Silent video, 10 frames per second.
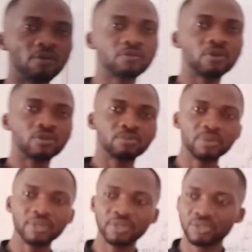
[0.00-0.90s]
of course,
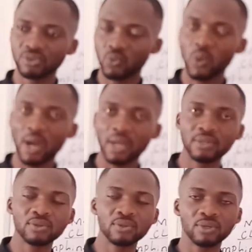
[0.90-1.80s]
means
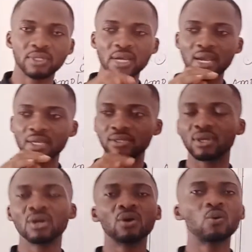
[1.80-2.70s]
one, so it has
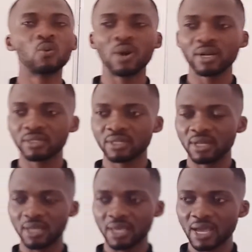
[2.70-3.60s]
one
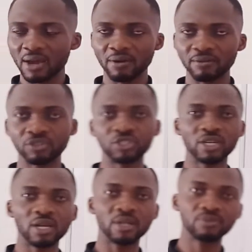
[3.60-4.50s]
layer of
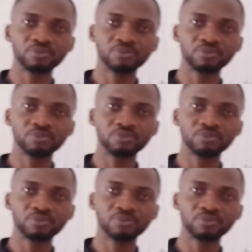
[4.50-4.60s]
shell.